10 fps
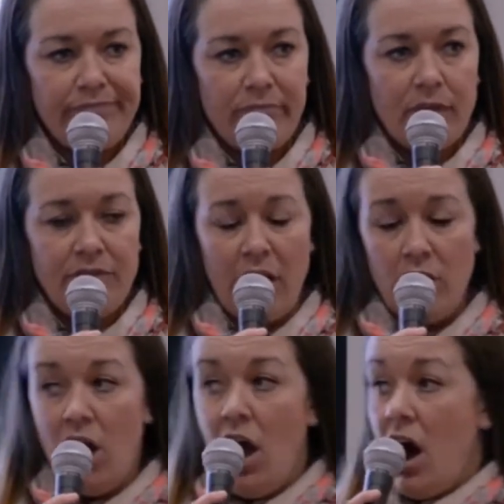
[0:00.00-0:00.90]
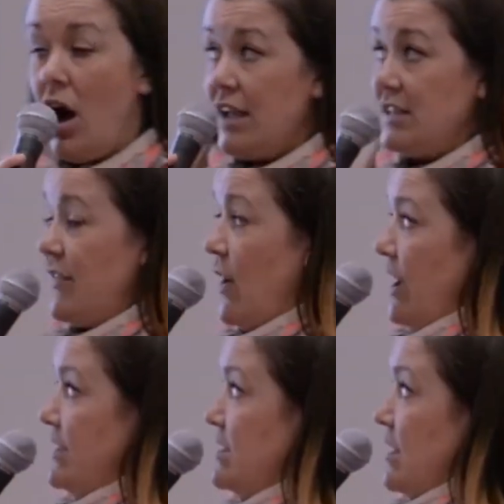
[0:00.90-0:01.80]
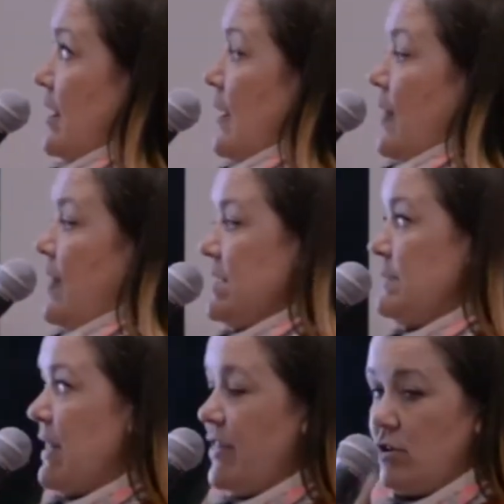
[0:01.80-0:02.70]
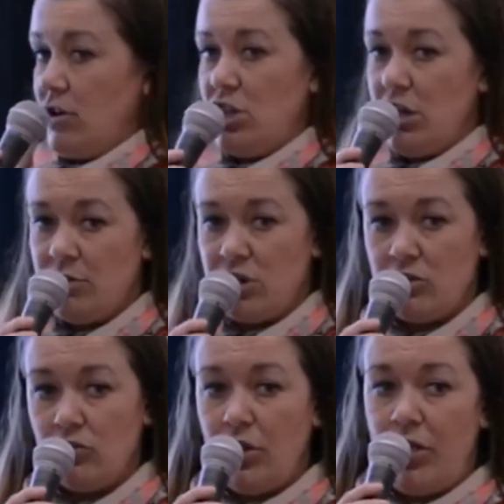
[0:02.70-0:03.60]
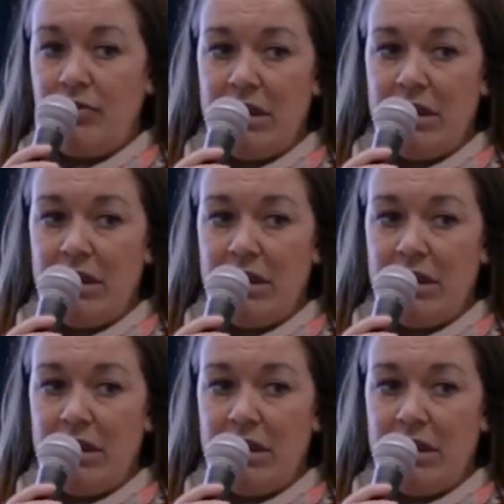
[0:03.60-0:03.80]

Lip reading: So I devised this methodology, which is called the 3